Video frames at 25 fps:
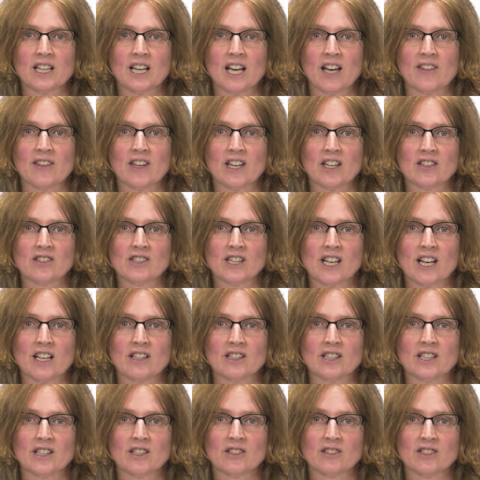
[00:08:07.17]
and the
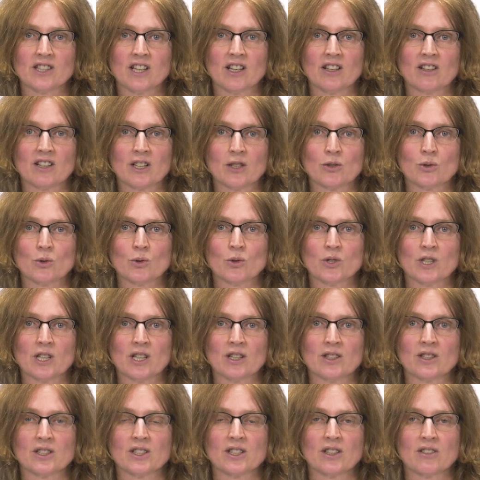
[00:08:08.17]
intended target
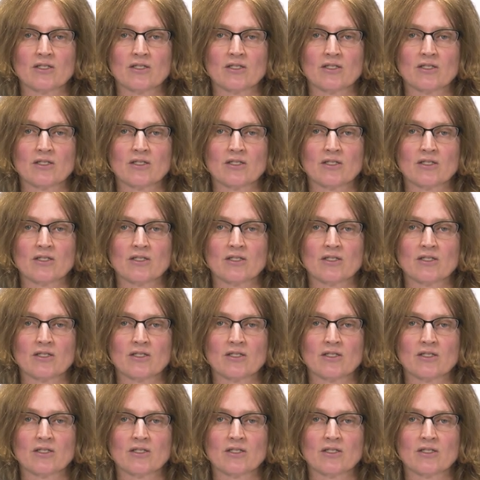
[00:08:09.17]
audience